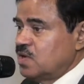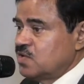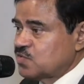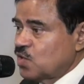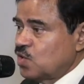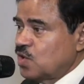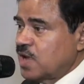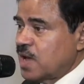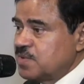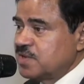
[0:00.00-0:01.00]
so
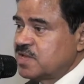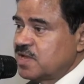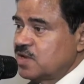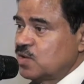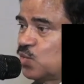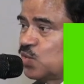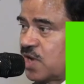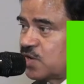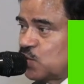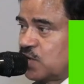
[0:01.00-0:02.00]
everything we
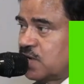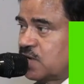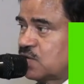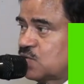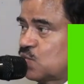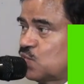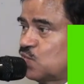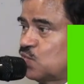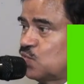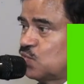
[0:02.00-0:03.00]
are doing
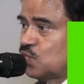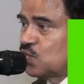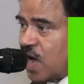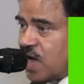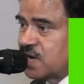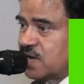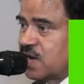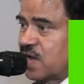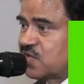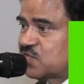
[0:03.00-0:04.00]
to
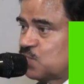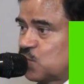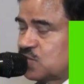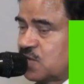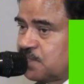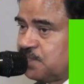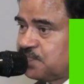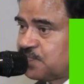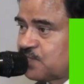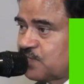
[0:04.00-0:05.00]
run a smooth
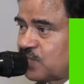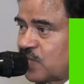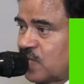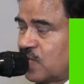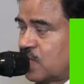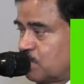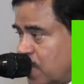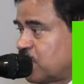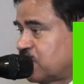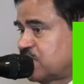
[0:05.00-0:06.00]

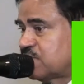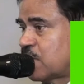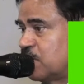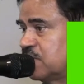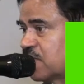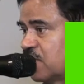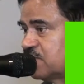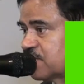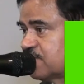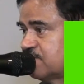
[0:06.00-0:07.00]
payment system in the
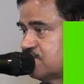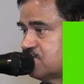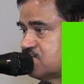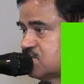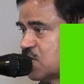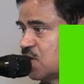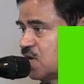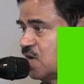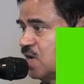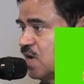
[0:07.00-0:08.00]
country.
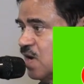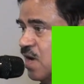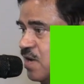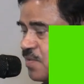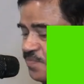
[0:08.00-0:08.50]
And